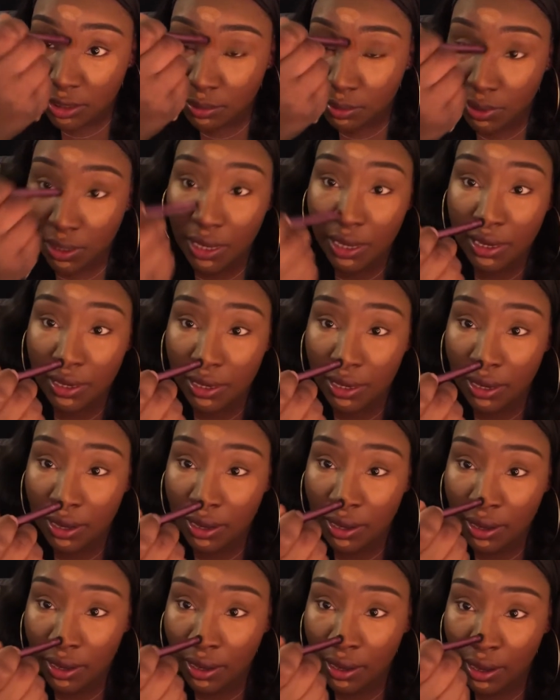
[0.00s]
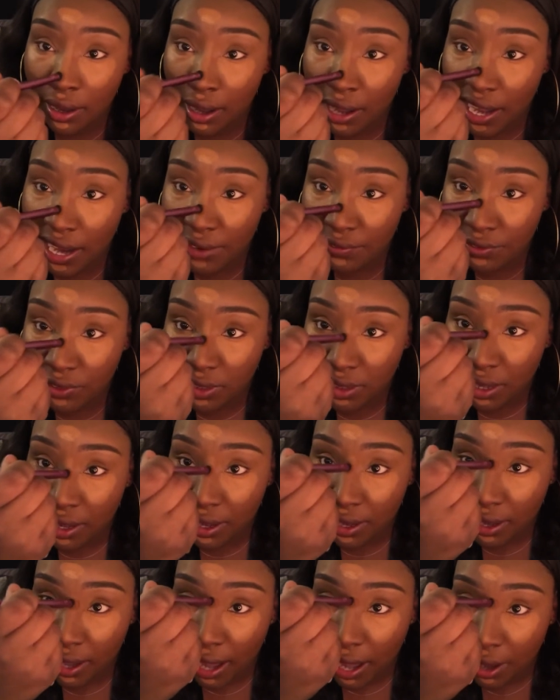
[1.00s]
blend
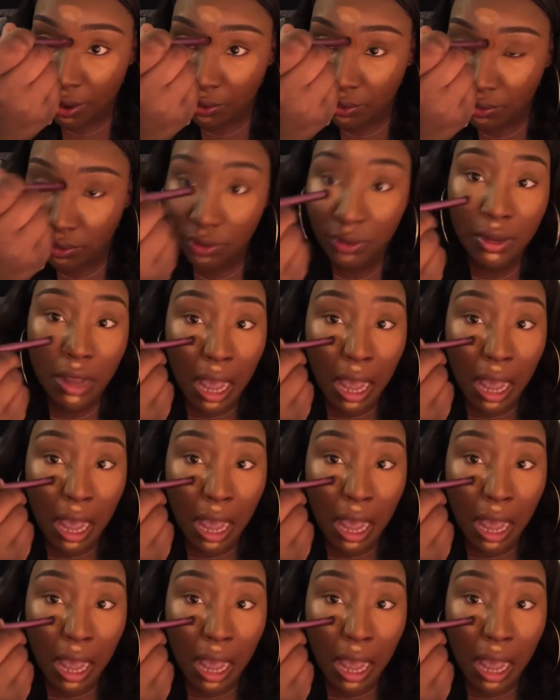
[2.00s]
everything out.